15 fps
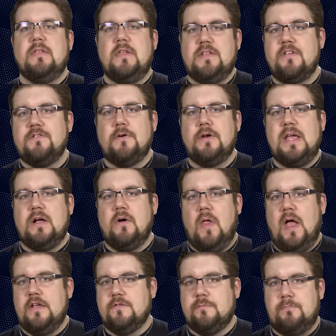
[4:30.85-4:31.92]
the Desert
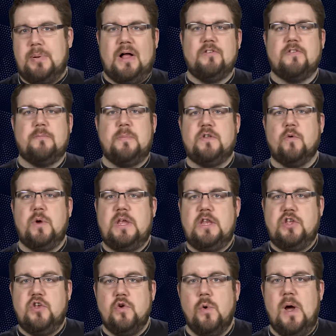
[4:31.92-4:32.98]
Eagle has bounced
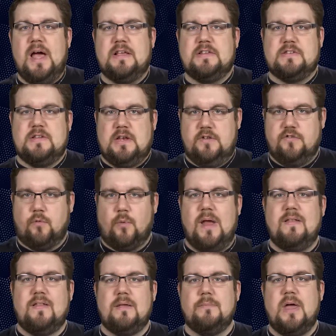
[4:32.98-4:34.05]
between US and
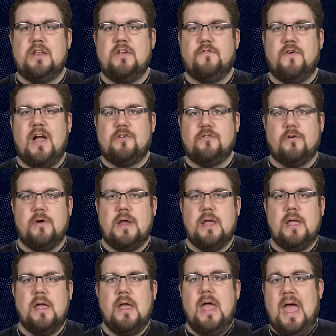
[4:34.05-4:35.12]
Israeli
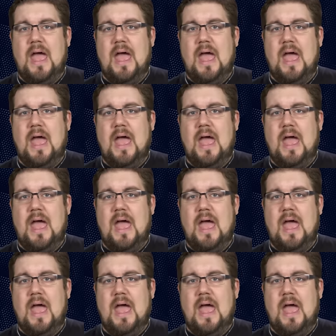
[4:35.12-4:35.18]
manufacturing